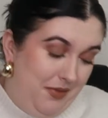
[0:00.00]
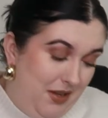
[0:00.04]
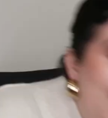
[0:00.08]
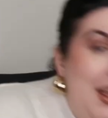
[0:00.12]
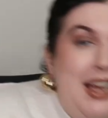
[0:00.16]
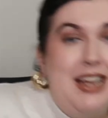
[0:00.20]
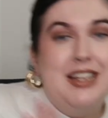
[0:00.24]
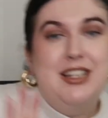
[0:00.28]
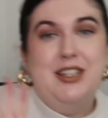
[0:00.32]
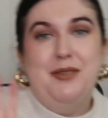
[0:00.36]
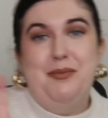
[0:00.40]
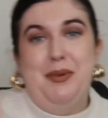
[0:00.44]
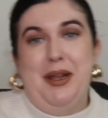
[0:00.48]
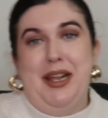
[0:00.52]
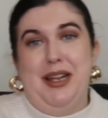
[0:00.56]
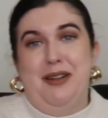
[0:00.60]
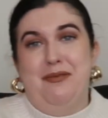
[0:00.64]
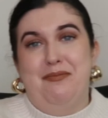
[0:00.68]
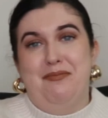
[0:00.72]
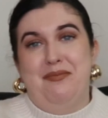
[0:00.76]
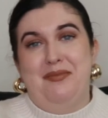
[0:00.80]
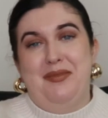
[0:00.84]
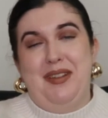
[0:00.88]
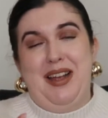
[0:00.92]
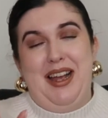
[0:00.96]
Last
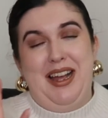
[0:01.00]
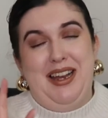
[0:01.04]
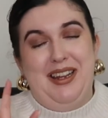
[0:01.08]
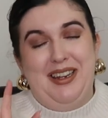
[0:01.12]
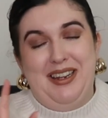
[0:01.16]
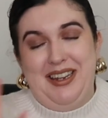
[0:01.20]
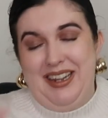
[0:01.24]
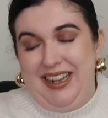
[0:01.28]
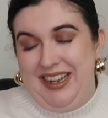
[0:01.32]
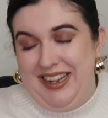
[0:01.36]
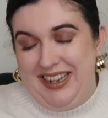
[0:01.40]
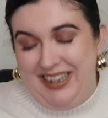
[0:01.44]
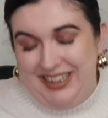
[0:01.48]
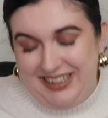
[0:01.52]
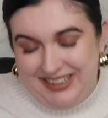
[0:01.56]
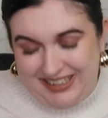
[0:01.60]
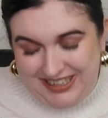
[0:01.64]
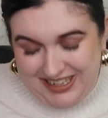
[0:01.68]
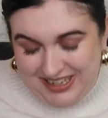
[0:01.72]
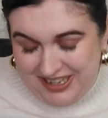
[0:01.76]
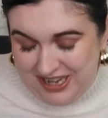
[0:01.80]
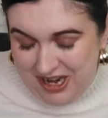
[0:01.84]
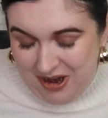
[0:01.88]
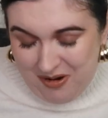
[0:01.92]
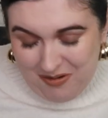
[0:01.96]
bit, and
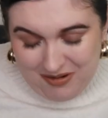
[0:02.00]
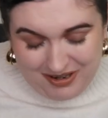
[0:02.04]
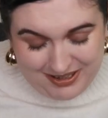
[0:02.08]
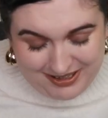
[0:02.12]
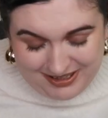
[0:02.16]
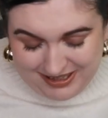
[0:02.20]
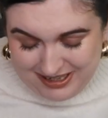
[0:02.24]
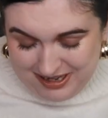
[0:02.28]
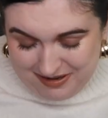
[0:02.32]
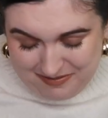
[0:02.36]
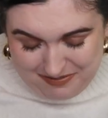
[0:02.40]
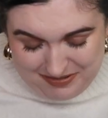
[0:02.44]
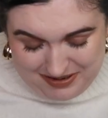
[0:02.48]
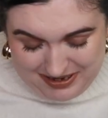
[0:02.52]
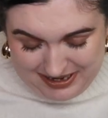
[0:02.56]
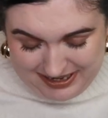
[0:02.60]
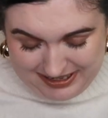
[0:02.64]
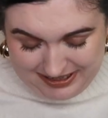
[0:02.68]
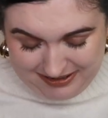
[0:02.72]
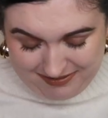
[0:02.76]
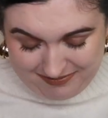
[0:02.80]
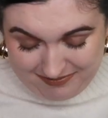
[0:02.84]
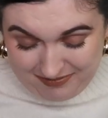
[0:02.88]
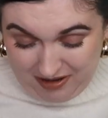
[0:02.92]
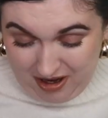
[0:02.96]
you know what it's gonna
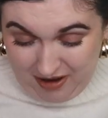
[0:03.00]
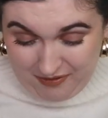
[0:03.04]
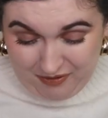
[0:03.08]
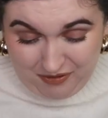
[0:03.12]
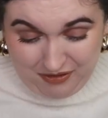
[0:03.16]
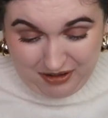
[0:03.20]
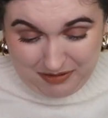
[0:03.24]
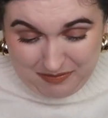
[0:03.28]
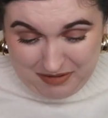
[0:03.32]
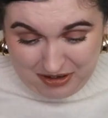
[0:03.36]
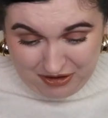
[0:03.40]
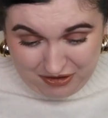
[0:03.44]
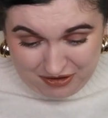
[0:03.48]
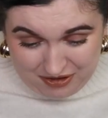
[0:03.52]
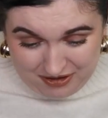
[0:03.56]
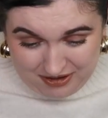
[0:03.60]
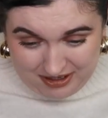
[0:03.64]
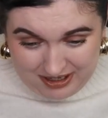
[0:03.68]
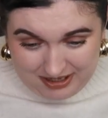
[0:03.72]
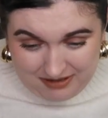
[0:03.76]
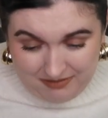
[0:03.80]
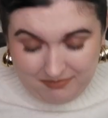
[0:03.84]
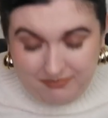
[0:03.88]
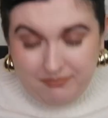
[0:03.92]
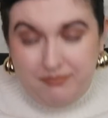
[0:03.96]
be. I've already mentioned
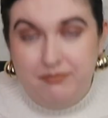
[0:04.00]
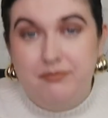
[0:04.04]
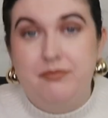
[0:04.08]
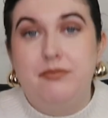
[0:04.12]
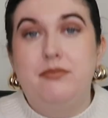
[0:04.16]
it.